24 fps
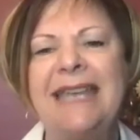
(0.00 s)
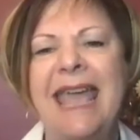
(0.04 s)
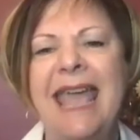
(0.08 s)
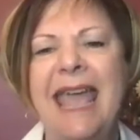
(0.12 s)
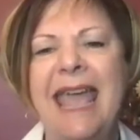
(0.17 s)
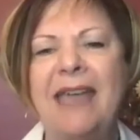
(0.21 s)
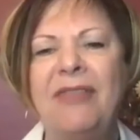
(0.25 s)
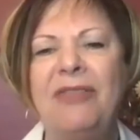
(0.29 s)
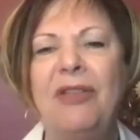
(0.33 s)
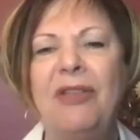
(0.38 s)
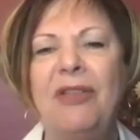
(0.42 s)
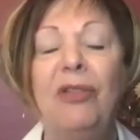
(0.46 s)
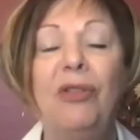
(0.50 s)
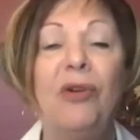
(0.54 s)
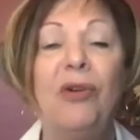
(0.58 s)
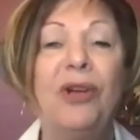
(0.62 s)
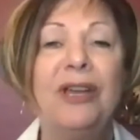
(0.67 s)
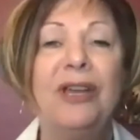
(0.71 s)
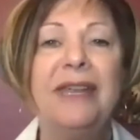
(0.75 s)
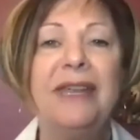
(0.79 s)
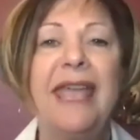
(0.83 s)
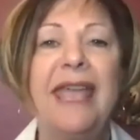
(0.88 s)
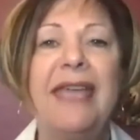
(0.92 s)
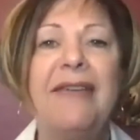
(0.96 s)
And the
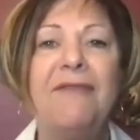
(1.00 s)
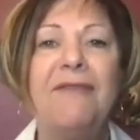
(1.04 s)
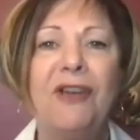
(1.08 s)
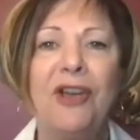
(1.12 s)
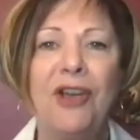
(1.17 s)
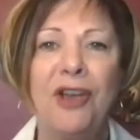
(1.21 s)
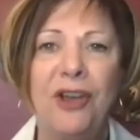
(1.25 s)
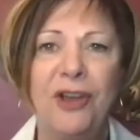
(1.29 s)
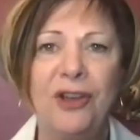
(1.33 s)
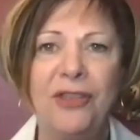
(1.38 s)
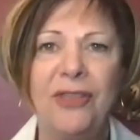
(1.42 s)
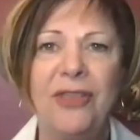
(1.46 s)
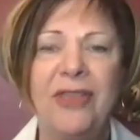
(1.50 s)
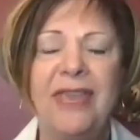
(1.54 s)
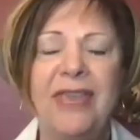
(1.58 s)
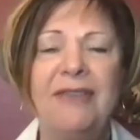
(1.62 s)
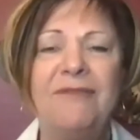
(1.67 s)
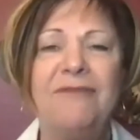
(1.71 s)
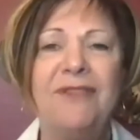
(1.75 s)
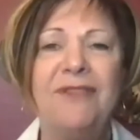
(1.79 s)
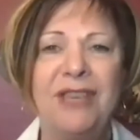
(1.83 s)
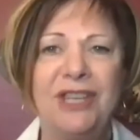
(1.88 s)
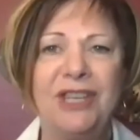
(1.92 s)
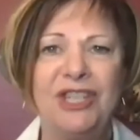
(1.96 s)
Lord gave her the
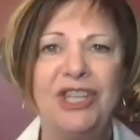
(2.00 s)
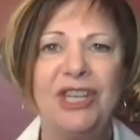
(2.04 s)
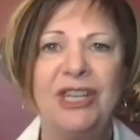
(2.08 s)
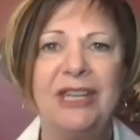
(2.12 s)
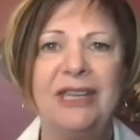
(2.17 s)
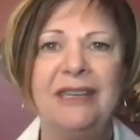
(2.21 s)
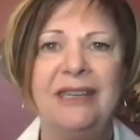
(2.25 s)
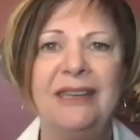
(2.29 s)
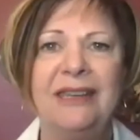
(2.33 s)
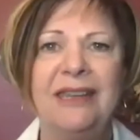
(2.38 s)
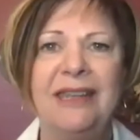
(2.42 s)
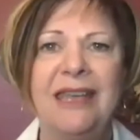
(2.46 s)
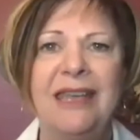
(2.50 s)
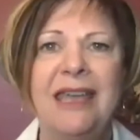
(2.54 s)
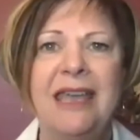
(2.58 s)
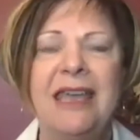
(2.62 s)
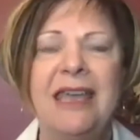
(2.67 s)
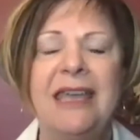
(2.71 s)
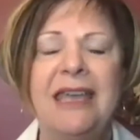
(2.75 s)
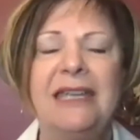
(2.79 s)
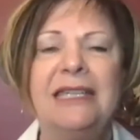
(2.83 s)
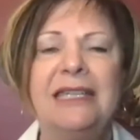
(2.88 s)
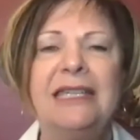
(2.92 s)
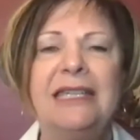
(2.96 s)
vision
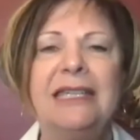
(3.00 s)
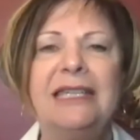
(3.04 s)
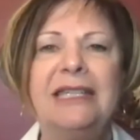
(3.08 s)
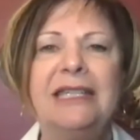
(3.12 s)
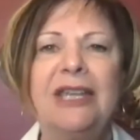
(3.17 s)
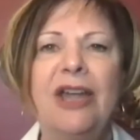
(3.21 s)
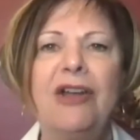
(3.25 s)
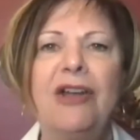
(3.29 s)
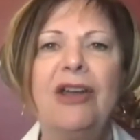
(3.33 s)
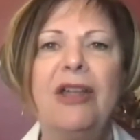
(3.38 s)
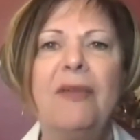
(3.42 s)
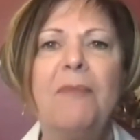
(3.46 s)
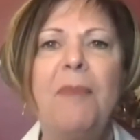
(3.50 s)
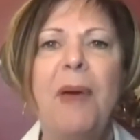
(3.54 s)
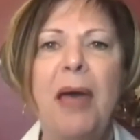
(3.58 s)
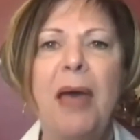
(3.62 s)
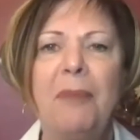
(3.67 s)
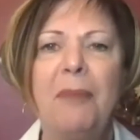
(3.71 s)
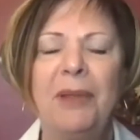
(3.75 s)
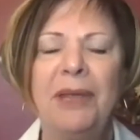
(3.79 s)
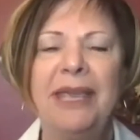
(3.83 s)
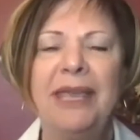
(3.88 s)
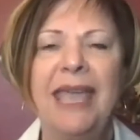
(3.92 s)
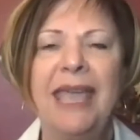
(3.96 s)
to start a
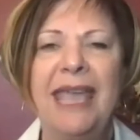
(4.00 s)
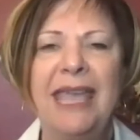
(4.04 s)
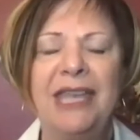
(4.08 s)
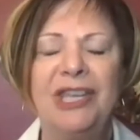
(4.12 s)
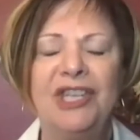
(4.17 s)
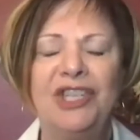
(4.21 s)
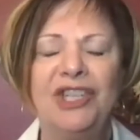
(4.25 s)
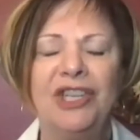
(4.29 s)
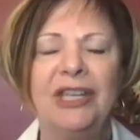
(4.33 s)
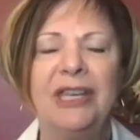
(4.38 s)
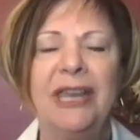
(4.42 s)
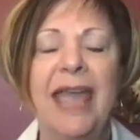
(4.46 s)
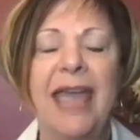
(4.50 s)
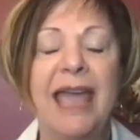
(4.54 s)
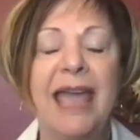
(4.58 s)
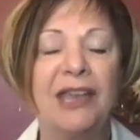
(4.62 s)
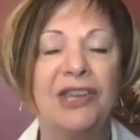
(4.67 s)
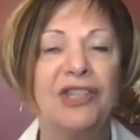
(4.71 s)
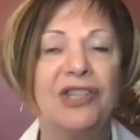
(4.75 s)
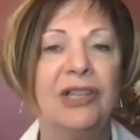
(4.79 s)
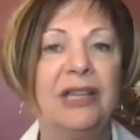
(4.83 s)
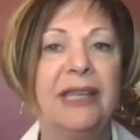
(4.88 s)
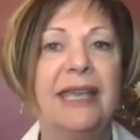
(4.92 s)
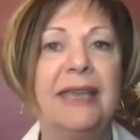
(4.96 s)
publication,
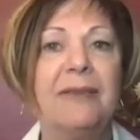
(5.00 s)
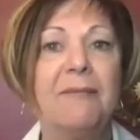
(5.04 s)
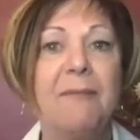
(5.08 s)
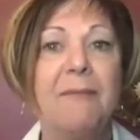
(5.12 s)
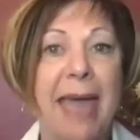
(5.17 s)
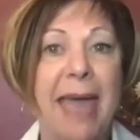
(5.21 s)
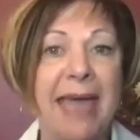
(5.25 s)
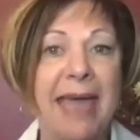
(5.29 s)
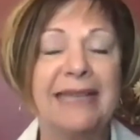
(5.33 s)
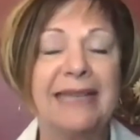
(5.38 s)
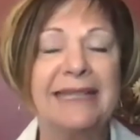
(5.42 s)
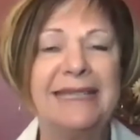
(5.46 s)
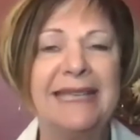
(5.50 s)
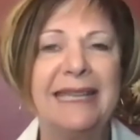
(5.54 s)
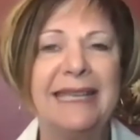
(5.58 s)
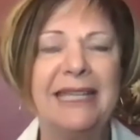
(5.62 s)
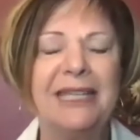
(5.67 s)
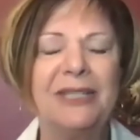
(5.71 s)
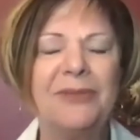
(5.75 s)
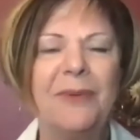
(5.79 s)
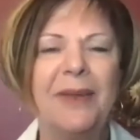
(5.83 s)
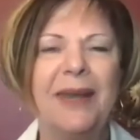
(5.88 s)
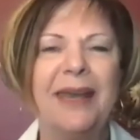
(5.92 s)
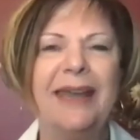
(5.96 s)
actually a magazine
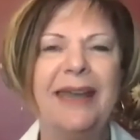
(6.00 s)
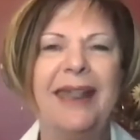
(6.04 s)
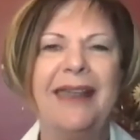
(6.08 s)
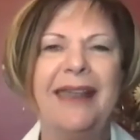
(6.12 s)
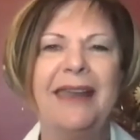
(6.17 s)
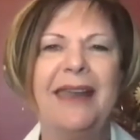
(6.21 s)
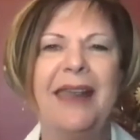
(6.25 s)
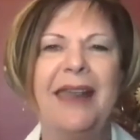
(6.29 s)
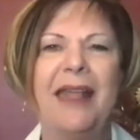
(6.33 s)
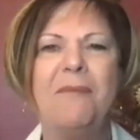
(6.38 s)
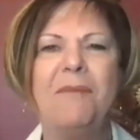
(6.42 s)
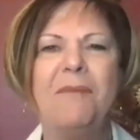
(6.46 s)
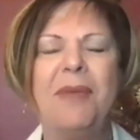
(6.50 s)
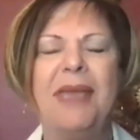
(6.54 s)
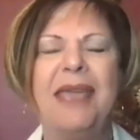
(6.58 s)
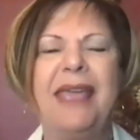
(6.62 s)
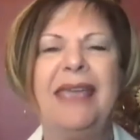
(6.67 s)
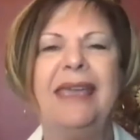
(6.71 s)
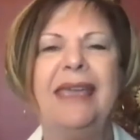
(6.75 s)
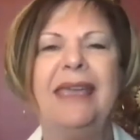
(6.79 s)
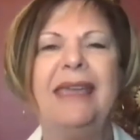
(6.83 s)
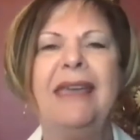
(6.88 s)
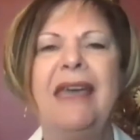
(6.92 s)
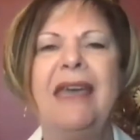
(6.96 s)
is what it ended up
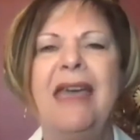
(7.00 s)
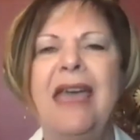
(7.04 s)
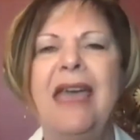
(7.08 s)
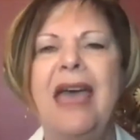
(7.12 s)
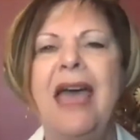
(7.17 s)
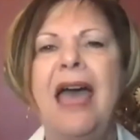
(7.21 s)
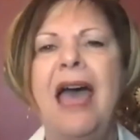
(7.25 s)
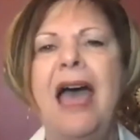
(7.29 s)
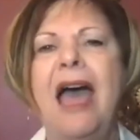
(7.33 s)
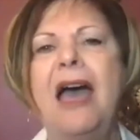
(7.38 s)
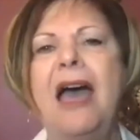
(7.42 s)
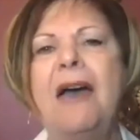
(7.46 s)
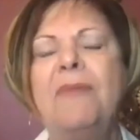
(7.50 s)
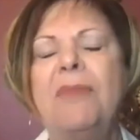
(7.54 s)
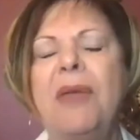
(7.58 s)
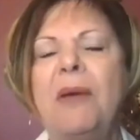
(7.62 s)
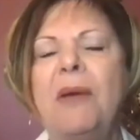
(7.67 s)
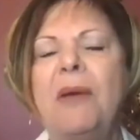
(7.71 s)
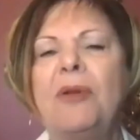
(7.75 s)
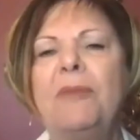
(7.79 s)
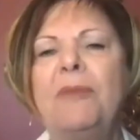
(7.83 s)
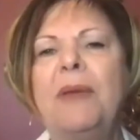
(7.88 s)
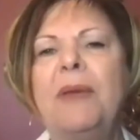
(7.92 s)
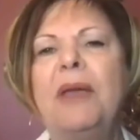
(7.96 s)
being, that
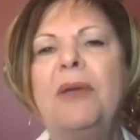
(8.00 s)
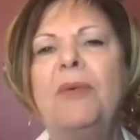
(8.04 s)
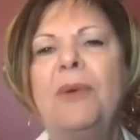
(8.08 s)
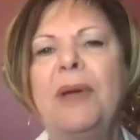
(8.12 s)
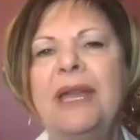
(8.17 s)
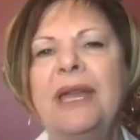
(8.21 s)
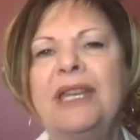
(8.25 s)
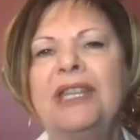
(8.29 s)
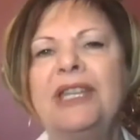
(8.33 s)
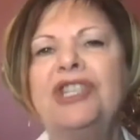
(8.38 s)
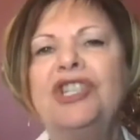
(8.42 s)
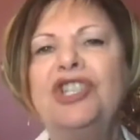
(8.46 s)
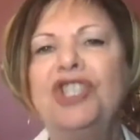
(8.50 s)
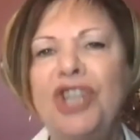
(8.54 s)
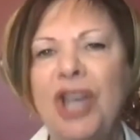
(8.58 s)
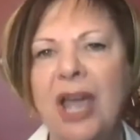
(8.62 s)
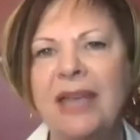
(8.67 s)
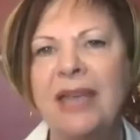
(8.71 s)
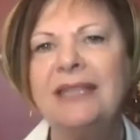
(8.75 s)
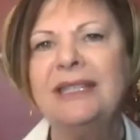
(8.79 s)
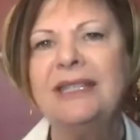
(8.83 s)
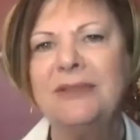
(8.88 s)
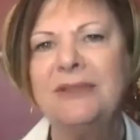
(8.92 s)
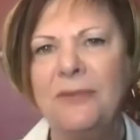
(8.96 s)
would be written
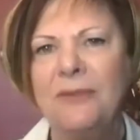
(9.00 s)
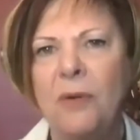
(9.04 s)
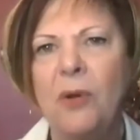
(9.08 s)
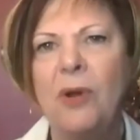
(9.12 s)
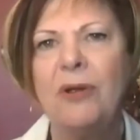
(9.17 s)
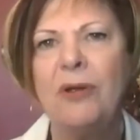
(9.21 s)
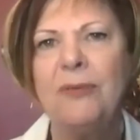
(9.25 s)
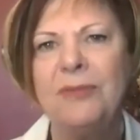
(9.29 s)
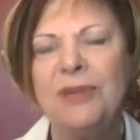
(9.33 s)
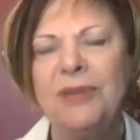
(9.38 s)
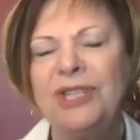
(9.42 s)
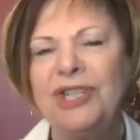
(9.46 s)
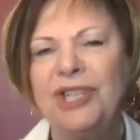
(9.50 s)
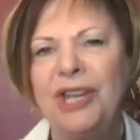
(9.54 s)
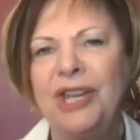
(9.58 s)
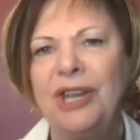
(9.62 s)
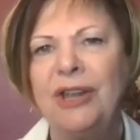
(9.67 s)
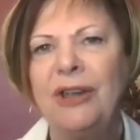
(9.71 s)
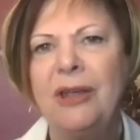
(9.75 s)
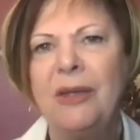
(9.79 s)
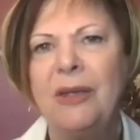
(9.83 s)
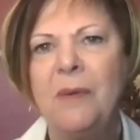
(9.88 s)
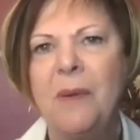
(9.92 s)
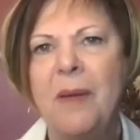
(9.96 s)
just for
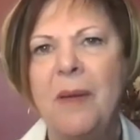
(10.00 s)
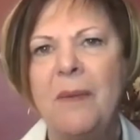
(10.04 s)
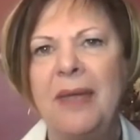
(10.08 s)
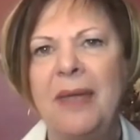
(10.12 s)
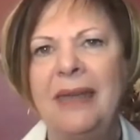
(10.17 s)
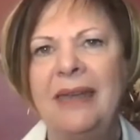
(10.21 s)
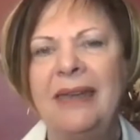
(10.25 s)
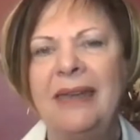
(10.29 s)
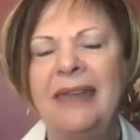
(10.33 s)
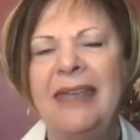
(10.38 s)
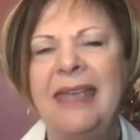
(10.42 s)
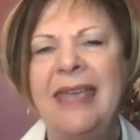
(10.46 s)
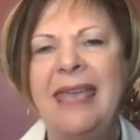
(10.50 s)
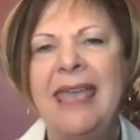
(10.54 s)
missionary women.